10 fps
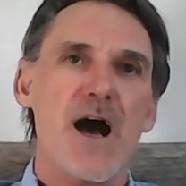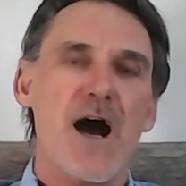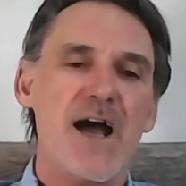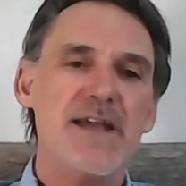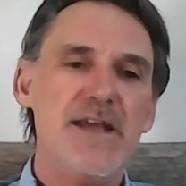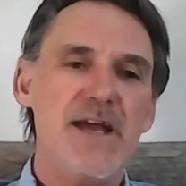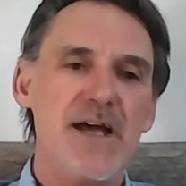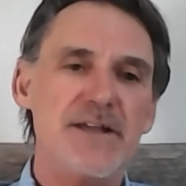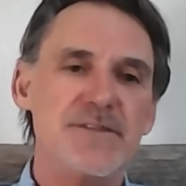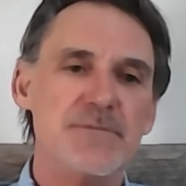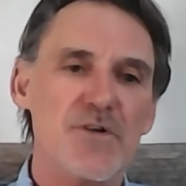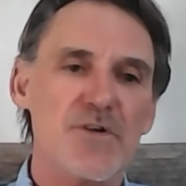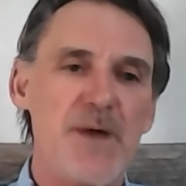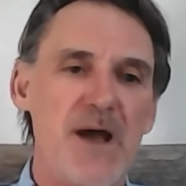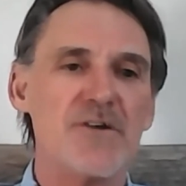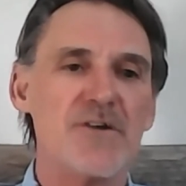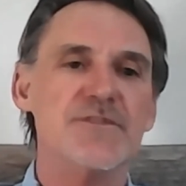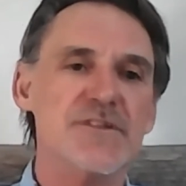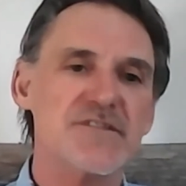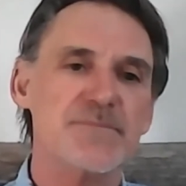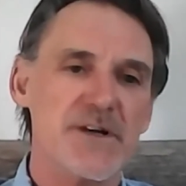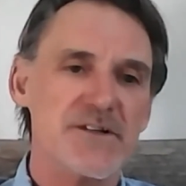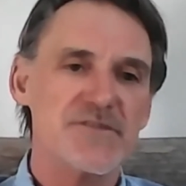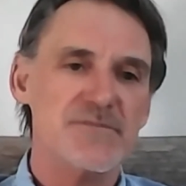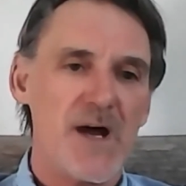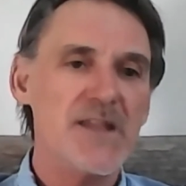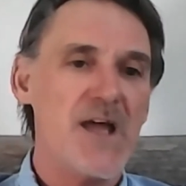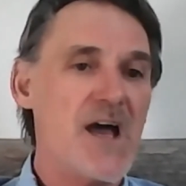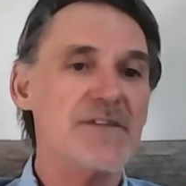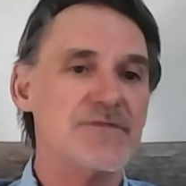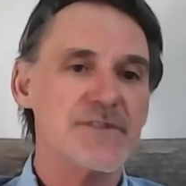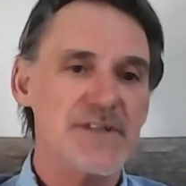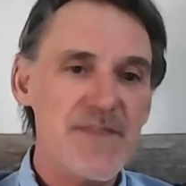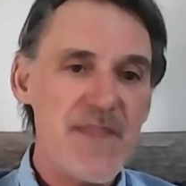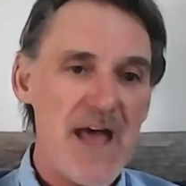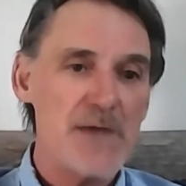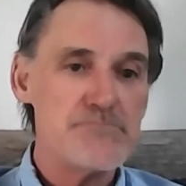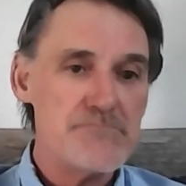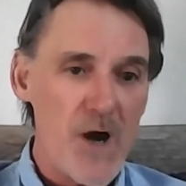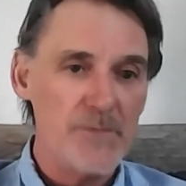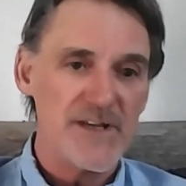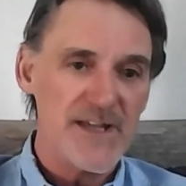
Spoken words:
I had the most powerful experience of my life in that moment.